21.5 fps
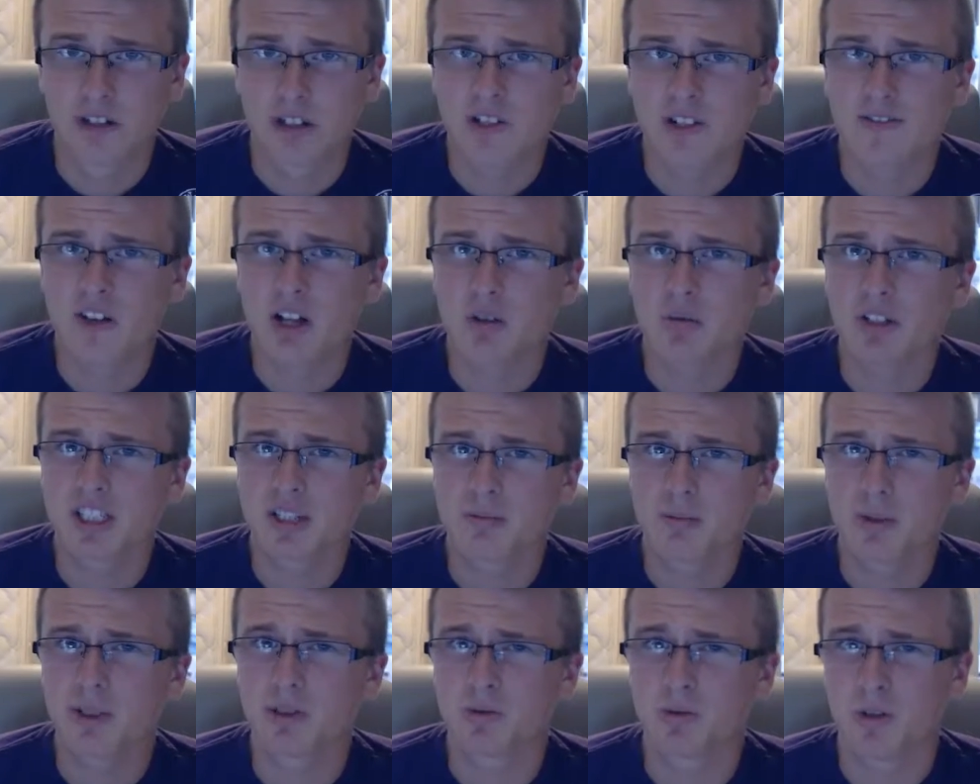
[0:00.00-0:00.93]
First of all, what's
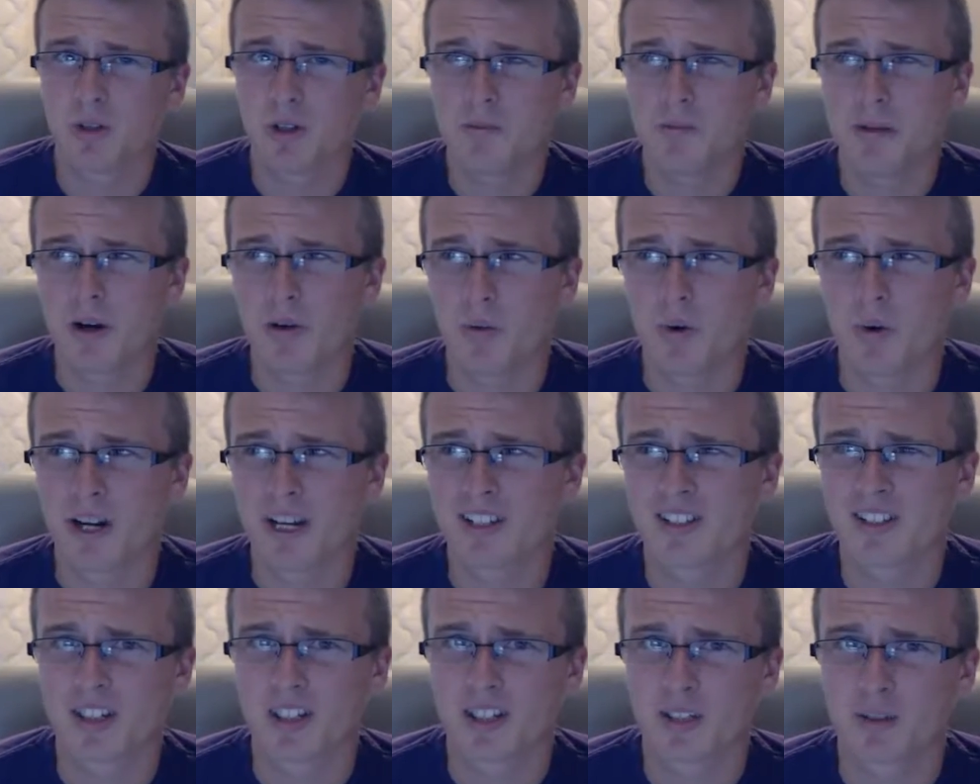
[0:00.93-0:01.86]
up with the rule about white
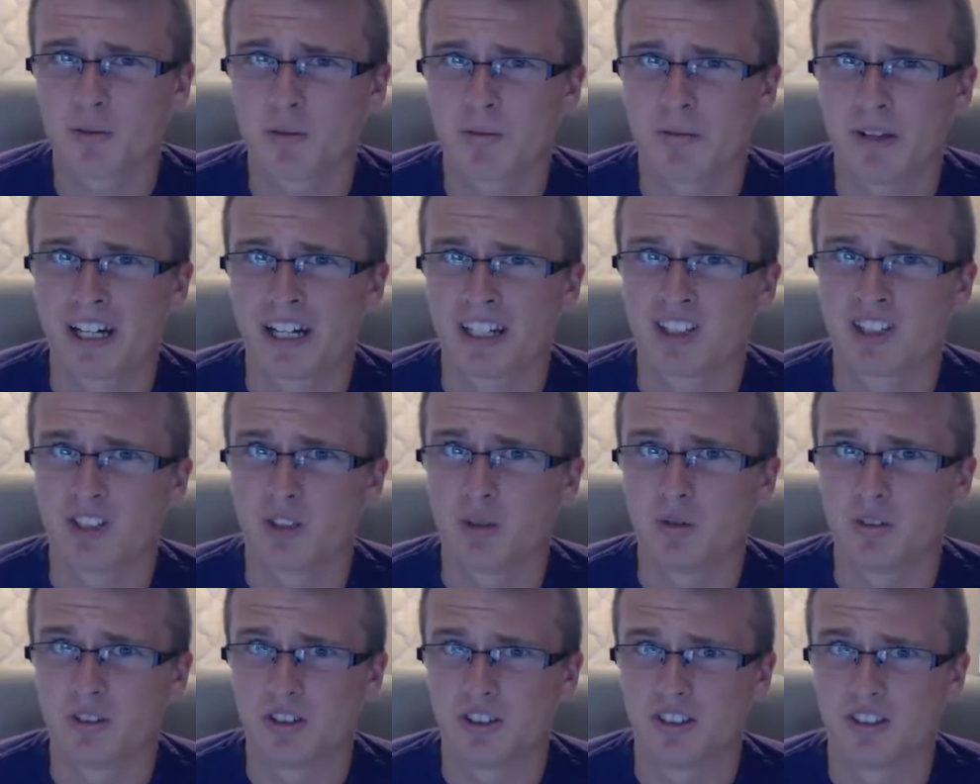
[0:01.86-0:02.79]
socks with black
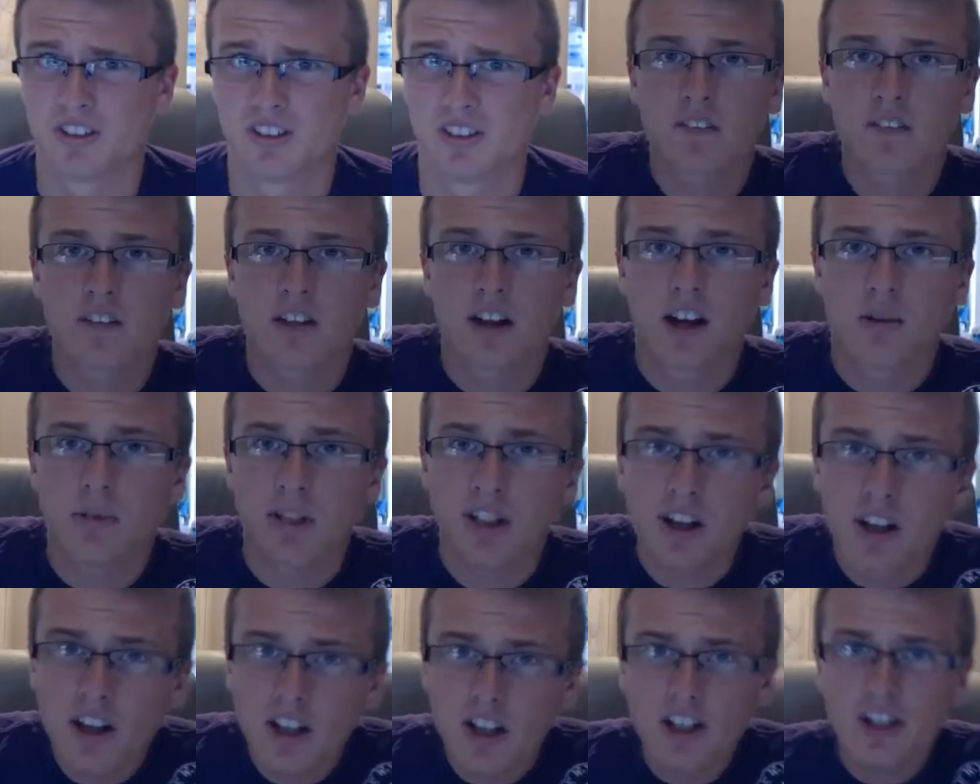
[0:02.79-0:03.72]
shoes? I mean,
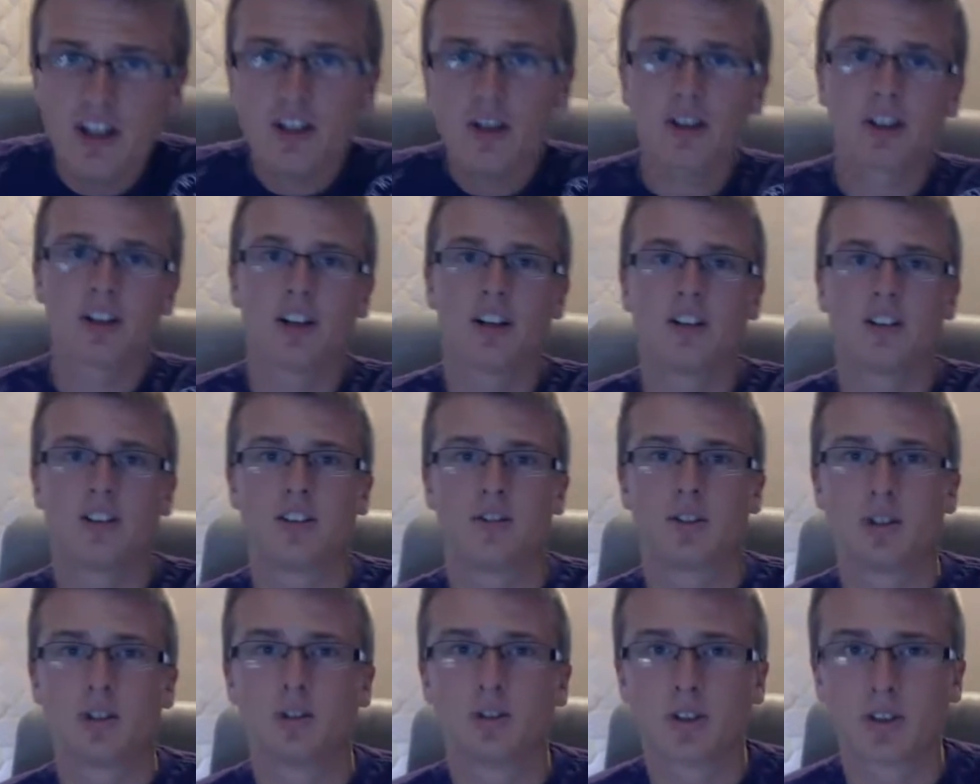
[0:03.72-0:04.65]
all the other colors of
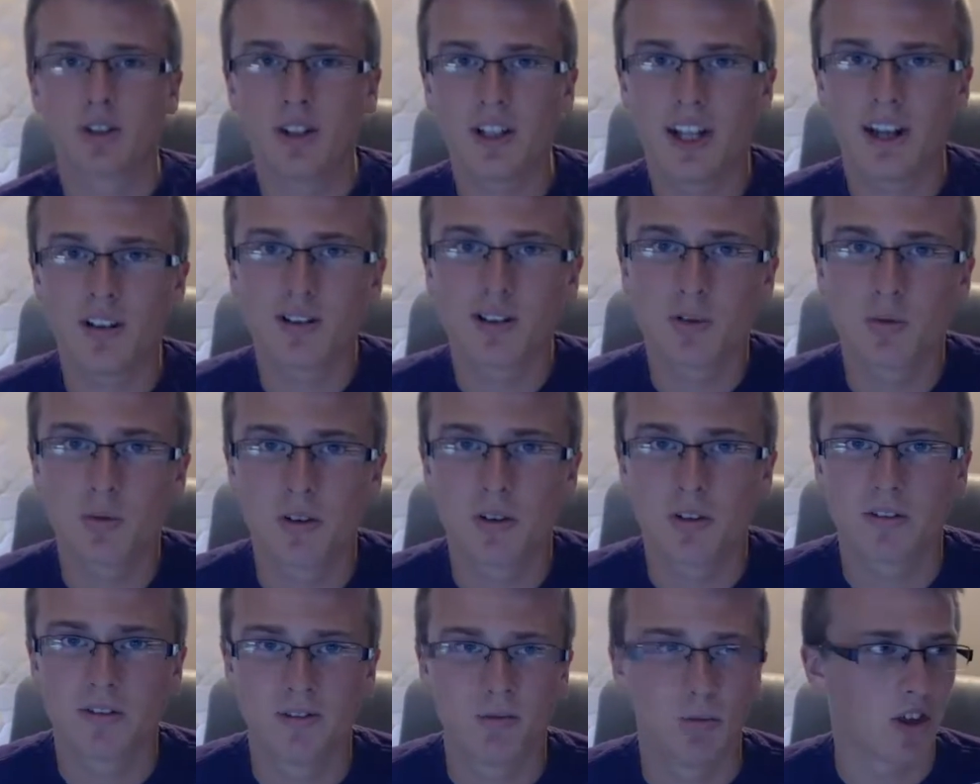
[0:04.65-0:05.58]
shoes are allowed to
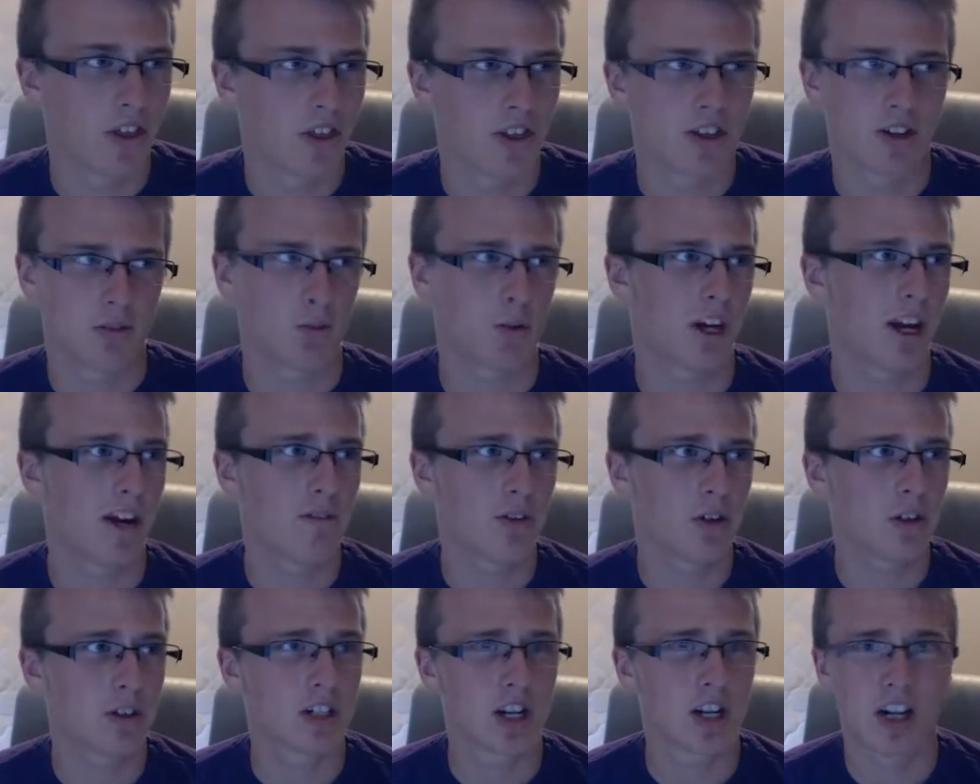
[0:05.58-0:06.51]
with, uh,
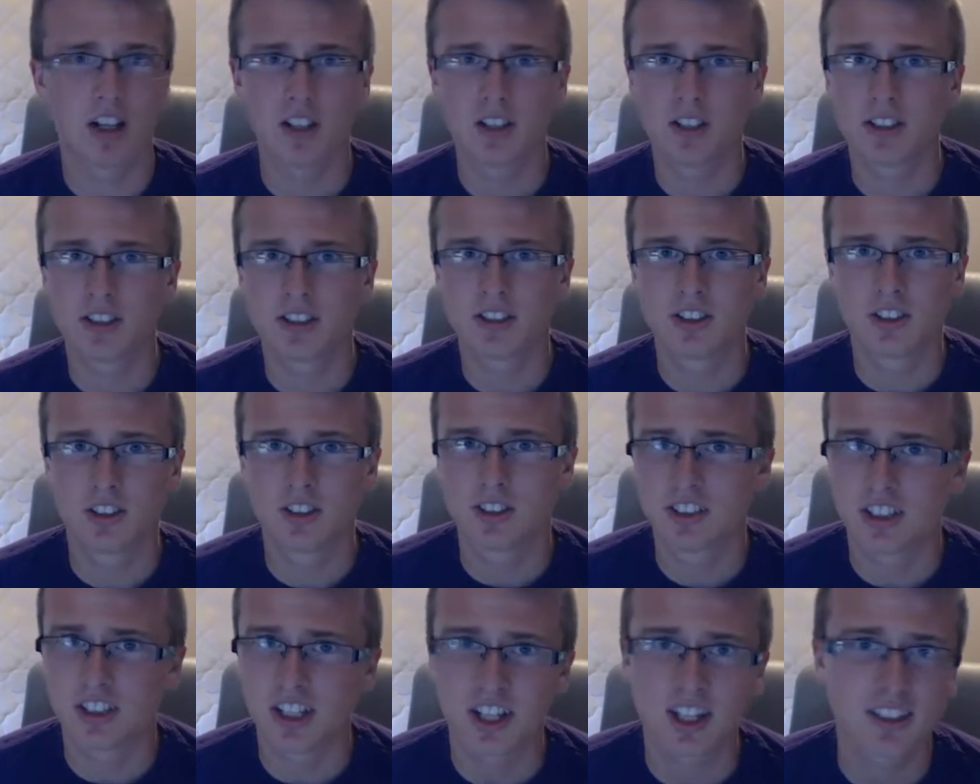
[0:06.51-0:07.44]
whatever colored
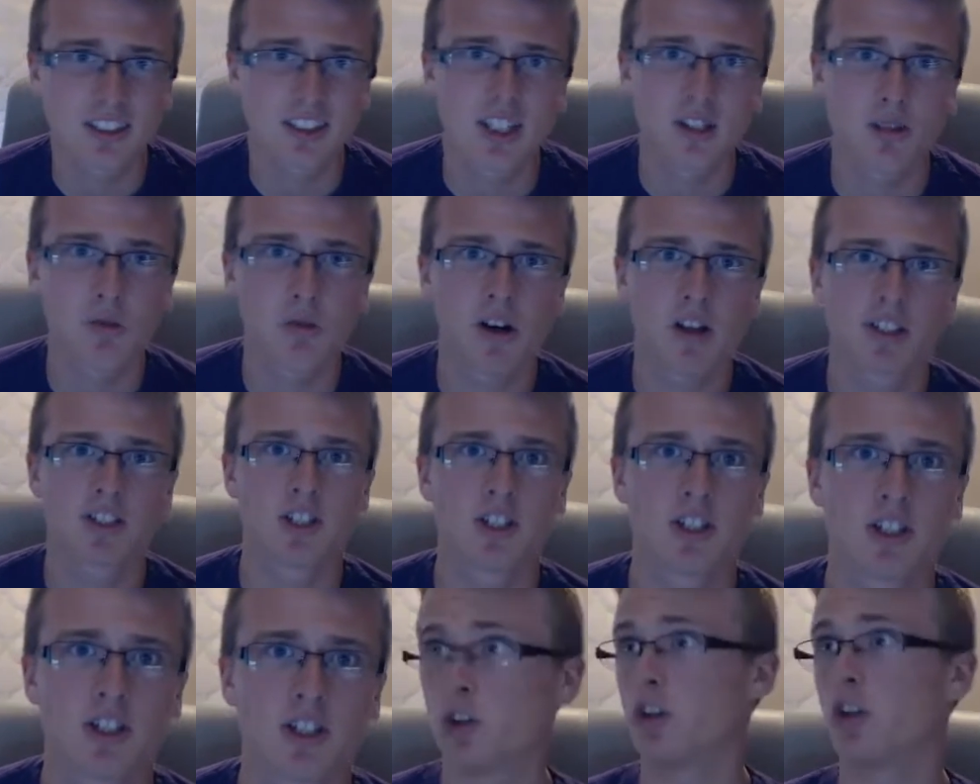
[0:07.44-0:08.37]
socks they want
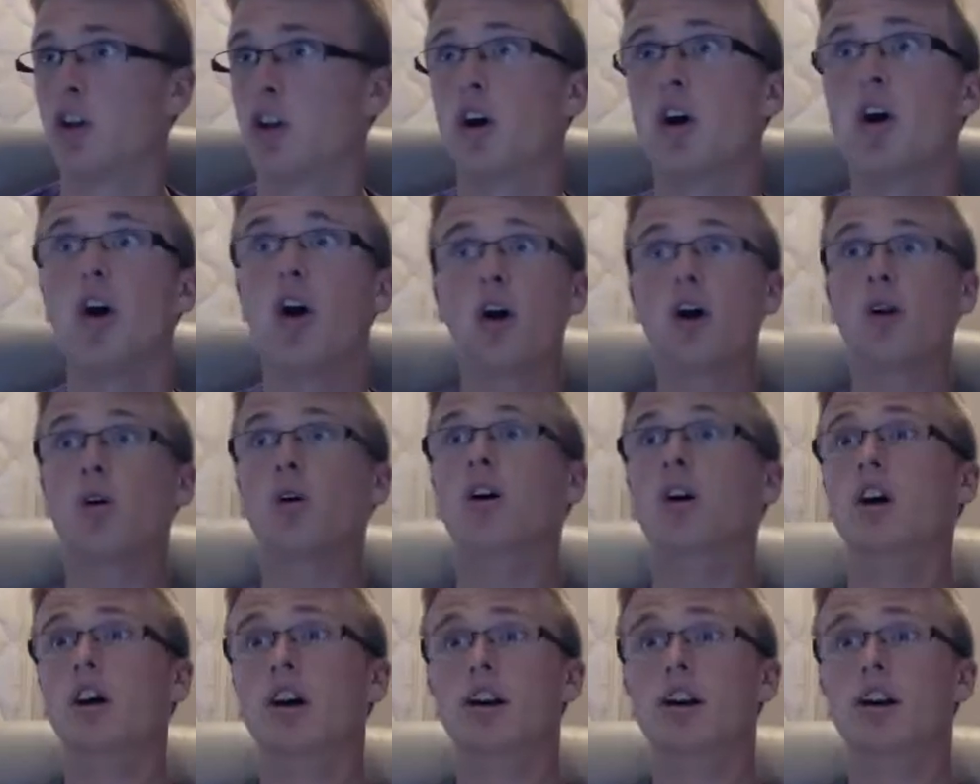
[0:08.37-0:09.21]
to, but no,